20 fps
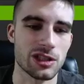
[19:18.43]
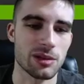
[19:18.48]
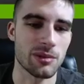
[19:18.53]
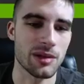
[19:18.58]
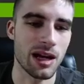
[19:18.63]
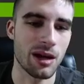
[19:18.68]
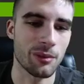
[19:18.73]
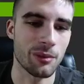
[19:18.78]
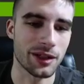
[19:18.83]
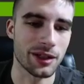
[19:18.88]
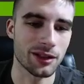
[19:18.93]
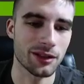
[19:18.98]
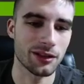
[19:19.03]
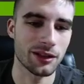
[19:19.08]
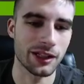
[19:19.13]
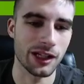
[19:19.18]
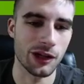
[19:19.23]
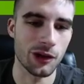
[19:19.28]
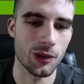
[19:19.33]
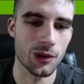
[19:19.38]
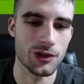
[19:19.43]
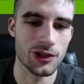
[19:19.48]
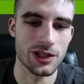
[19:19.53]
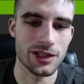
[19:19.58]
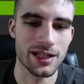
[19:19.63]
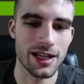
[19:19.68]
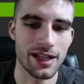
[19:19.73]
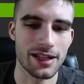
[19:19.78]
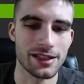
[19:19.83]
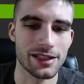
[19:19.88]
to be out, we could look at
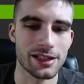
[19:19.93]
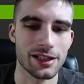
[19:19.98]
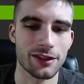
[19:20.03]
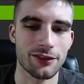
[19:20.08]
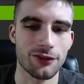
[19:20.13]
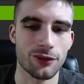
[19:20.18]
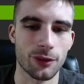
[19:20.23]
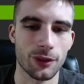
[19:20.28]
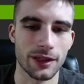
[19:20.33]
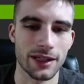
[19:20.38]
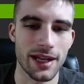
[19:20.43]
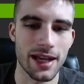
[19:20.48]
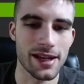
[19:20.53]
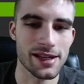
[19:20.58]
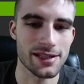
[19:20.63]
Gorgui Dieng here at 4K.